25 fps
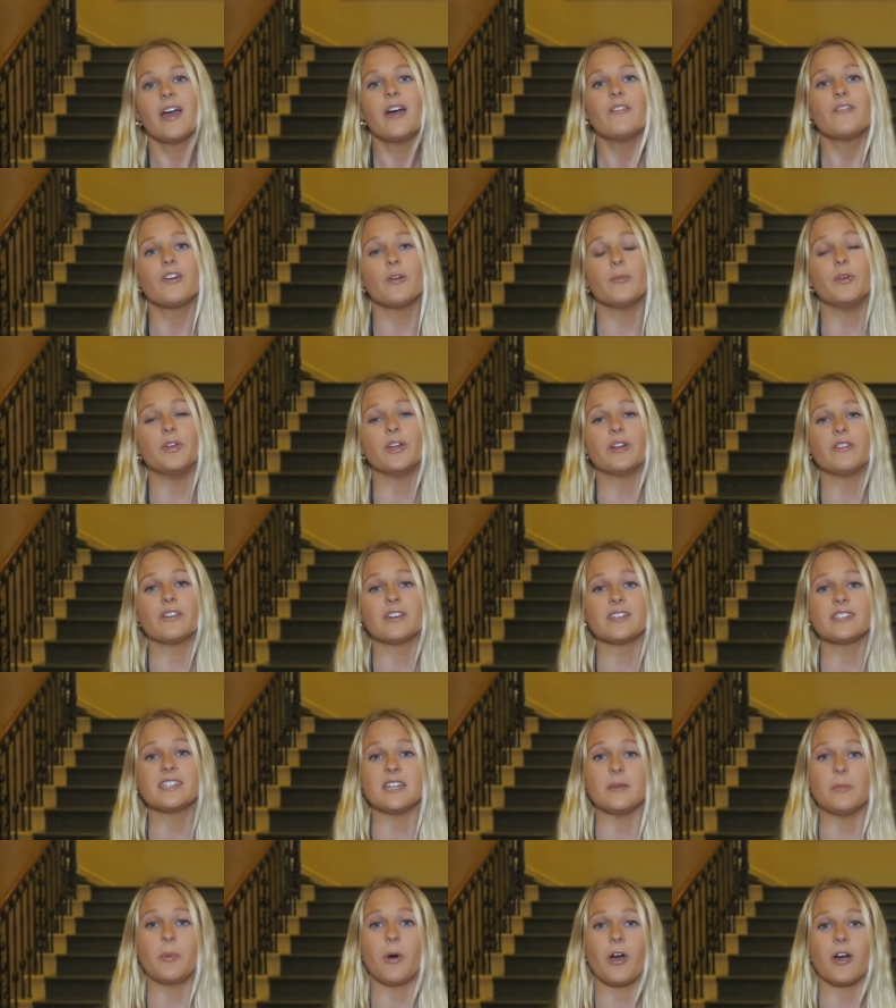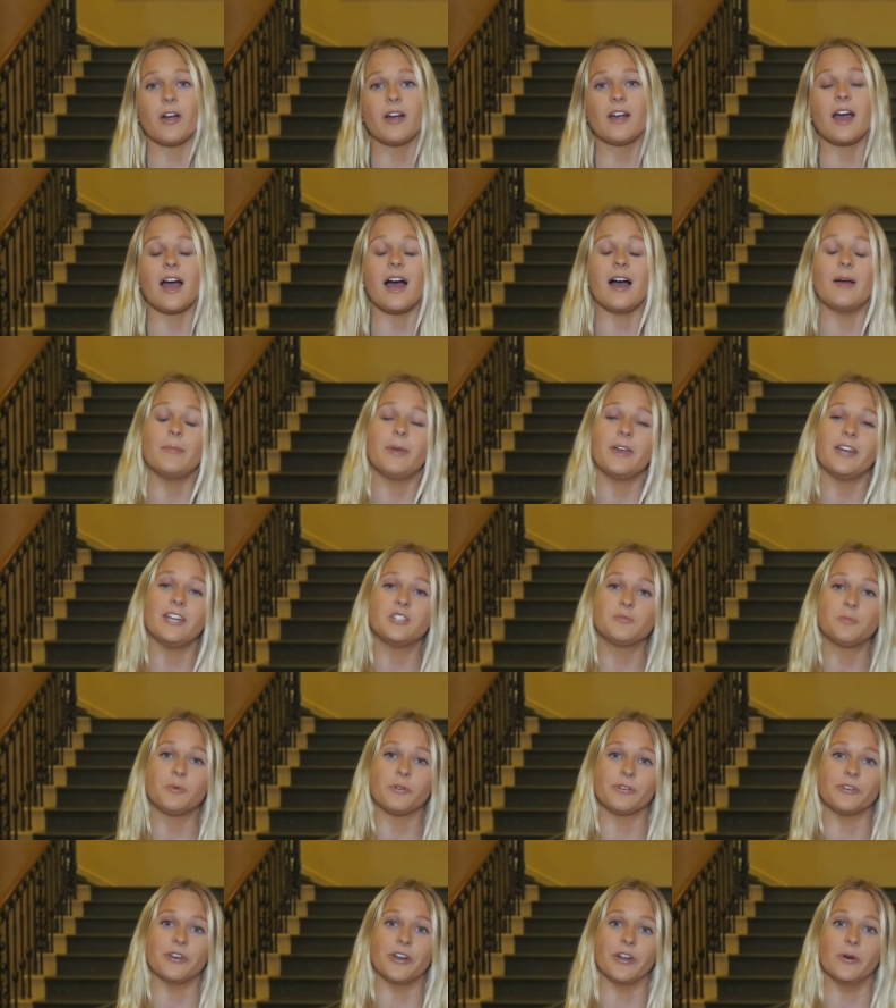From University Park, I'm Paige
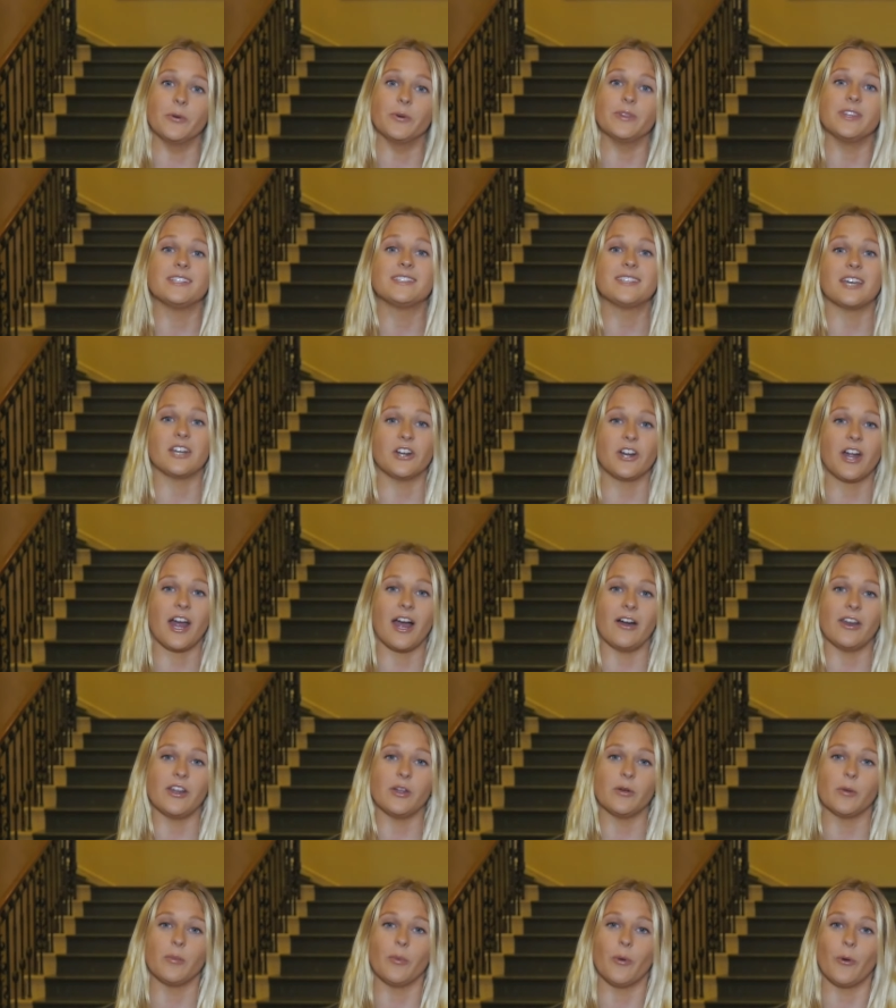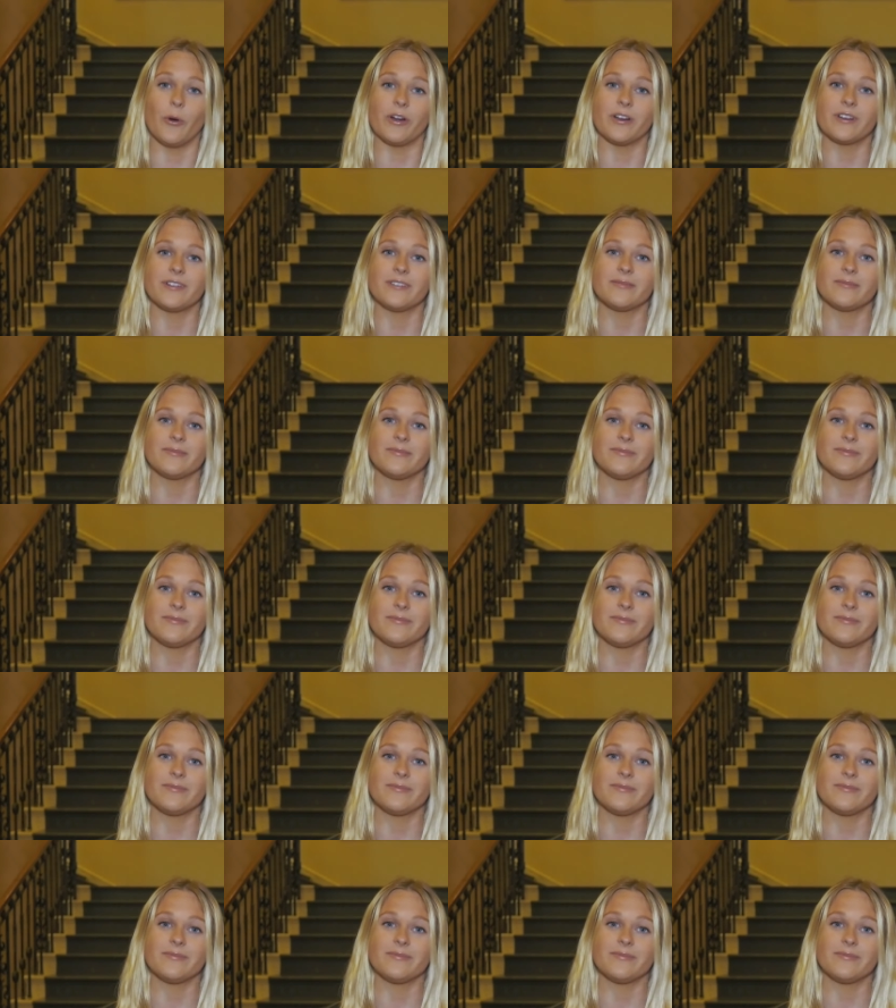Burruto with the Centre County Report.